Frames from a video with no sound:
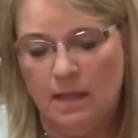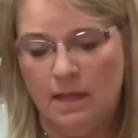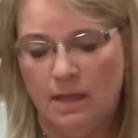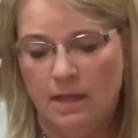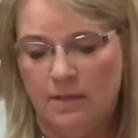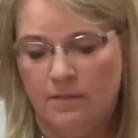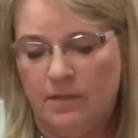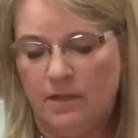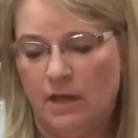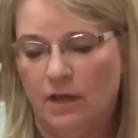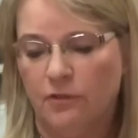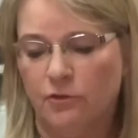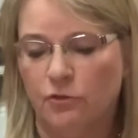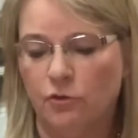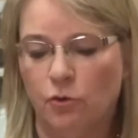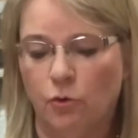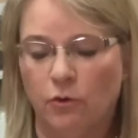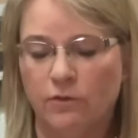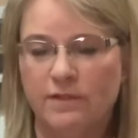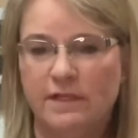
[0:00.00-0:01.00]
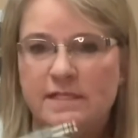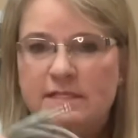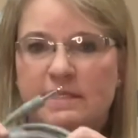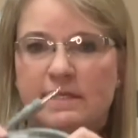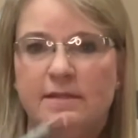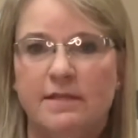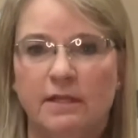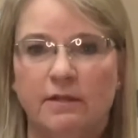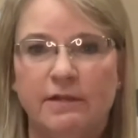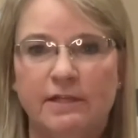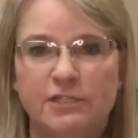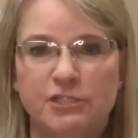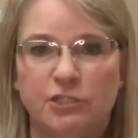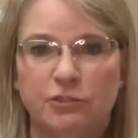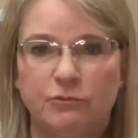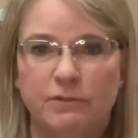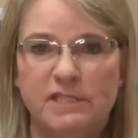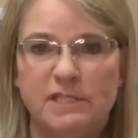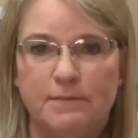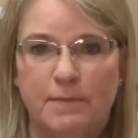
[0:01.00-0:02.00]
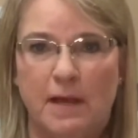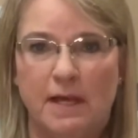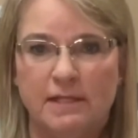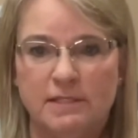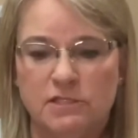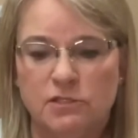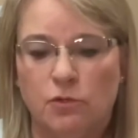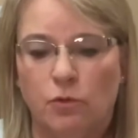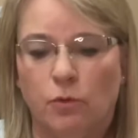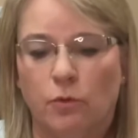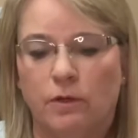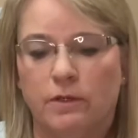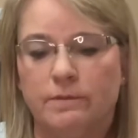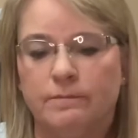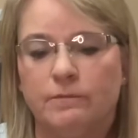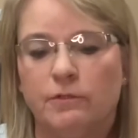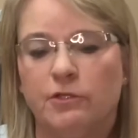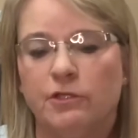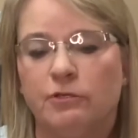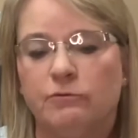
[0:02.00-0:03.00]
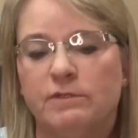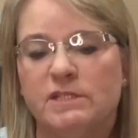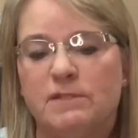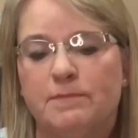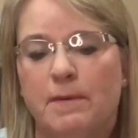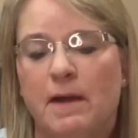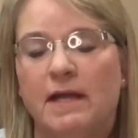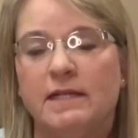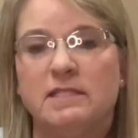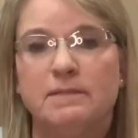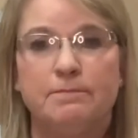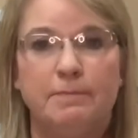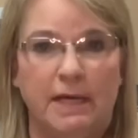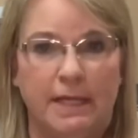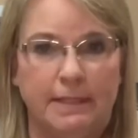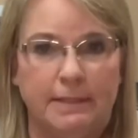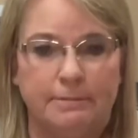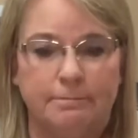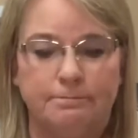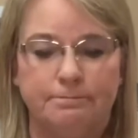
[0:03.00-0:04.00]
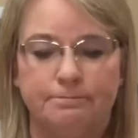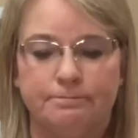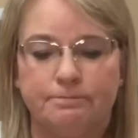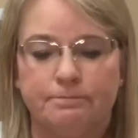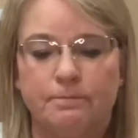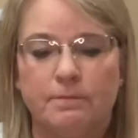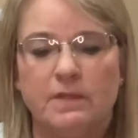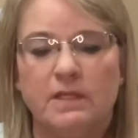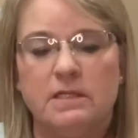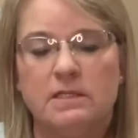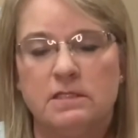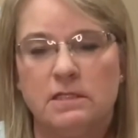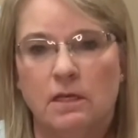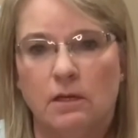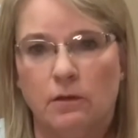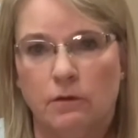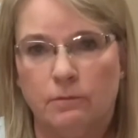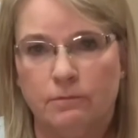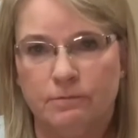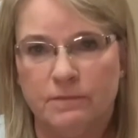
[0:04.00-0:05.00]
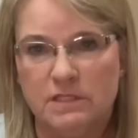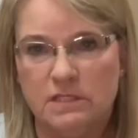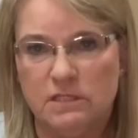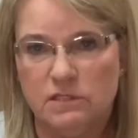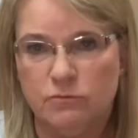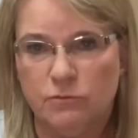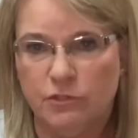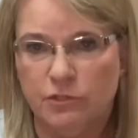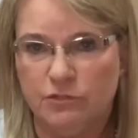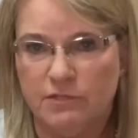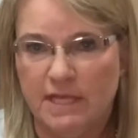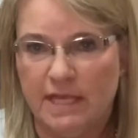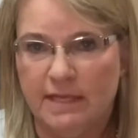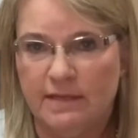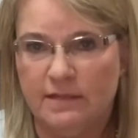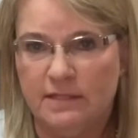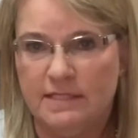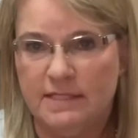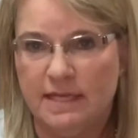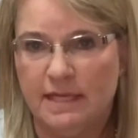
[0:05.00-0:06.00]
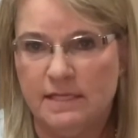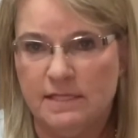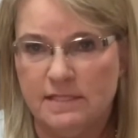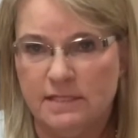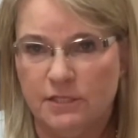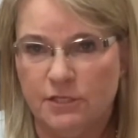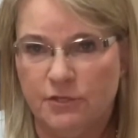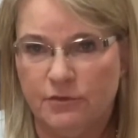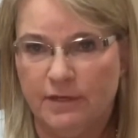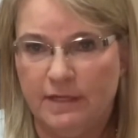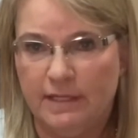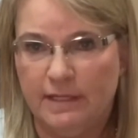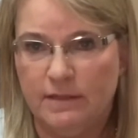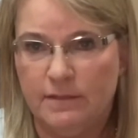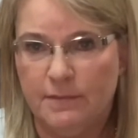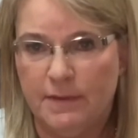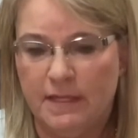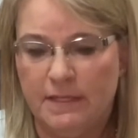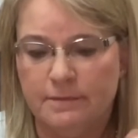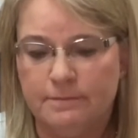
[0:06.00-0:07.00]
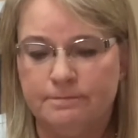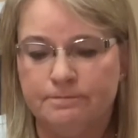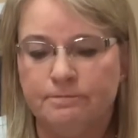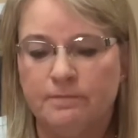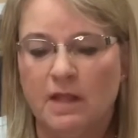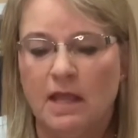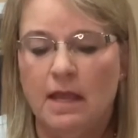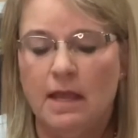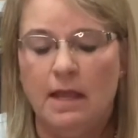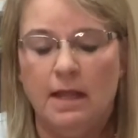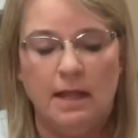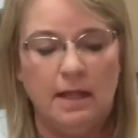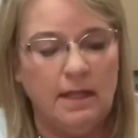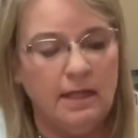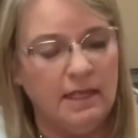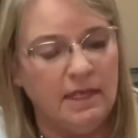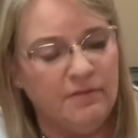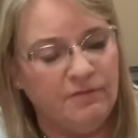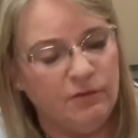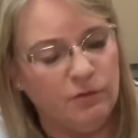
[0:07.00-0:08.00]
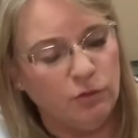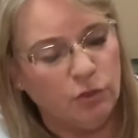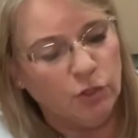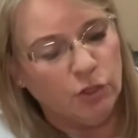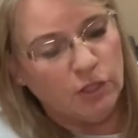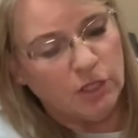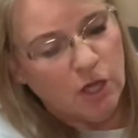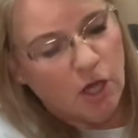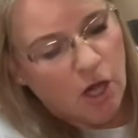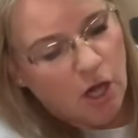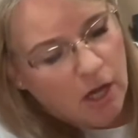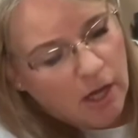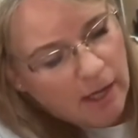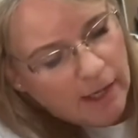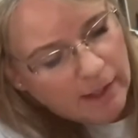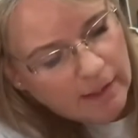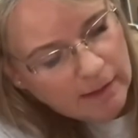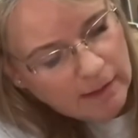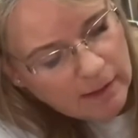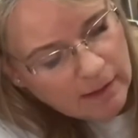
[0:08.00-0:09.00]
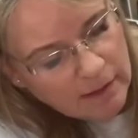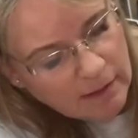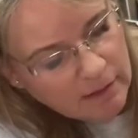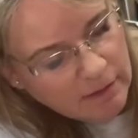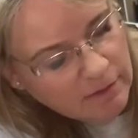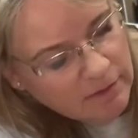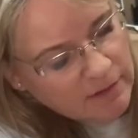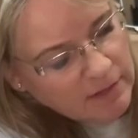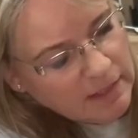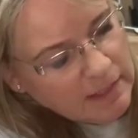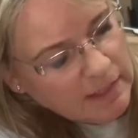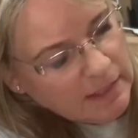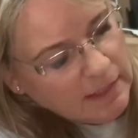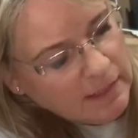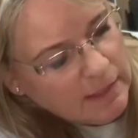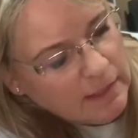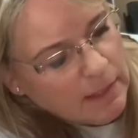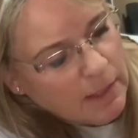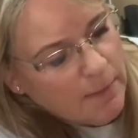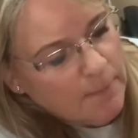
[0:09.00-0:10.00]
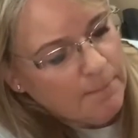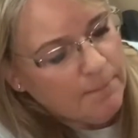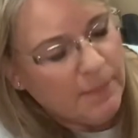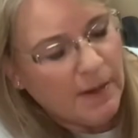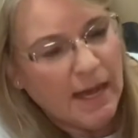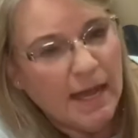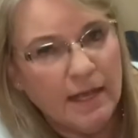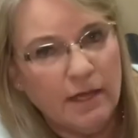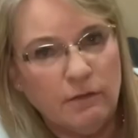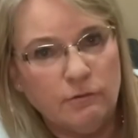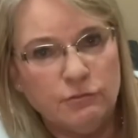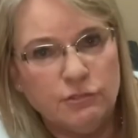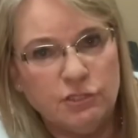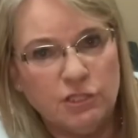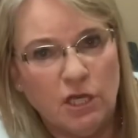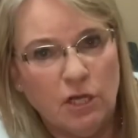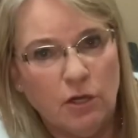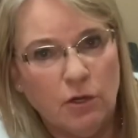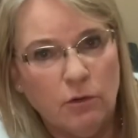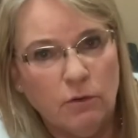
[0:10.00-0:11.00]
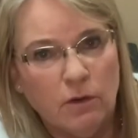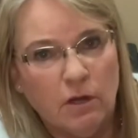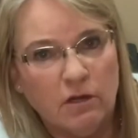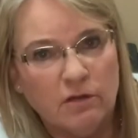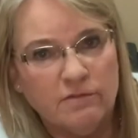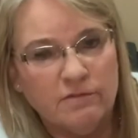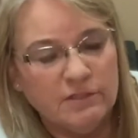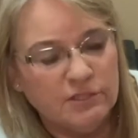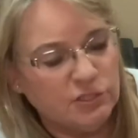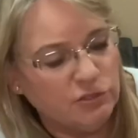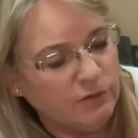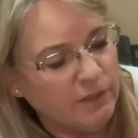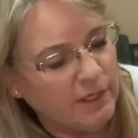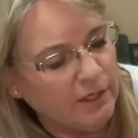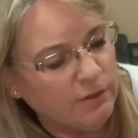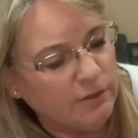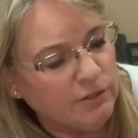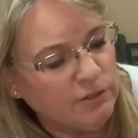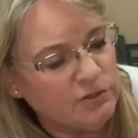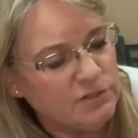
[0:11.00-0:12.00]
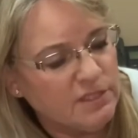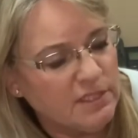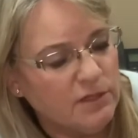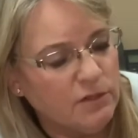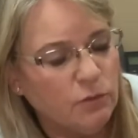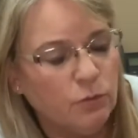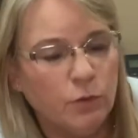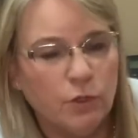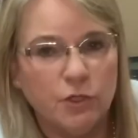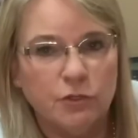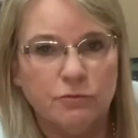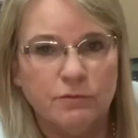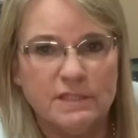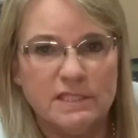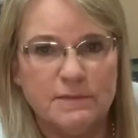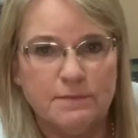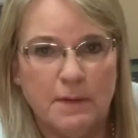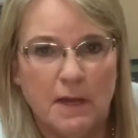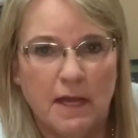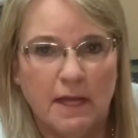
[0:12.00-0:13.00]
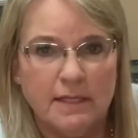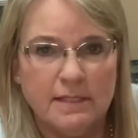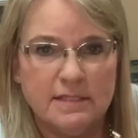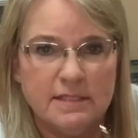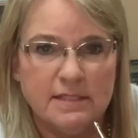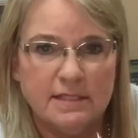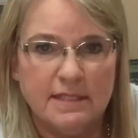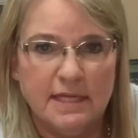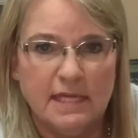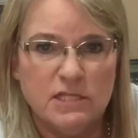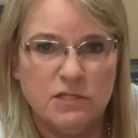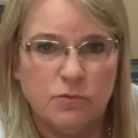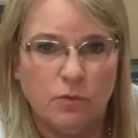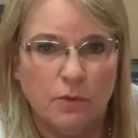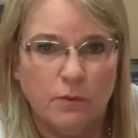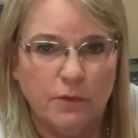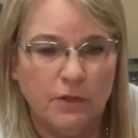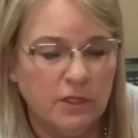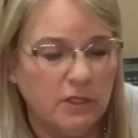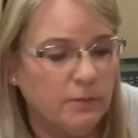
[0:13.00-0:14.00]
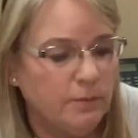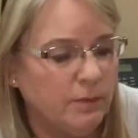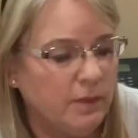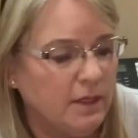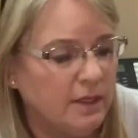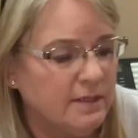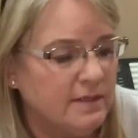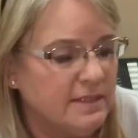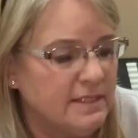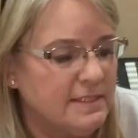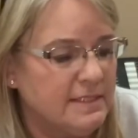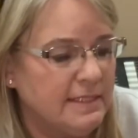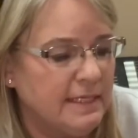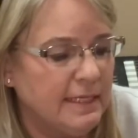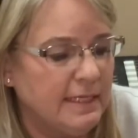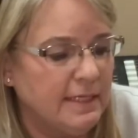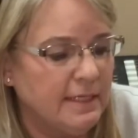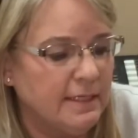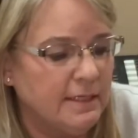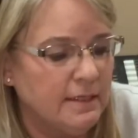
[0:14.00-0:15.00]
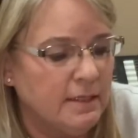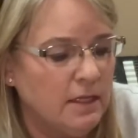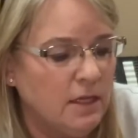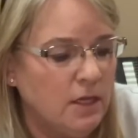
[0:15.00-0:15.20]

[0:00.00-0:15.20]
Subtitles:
The other cord that's in there is your response cord, or your response button. So this is when you're taking the test and you're hitting the button. If you look on the BioJoe artificial ear, you'll see the word response. That's where we're going to plug this in.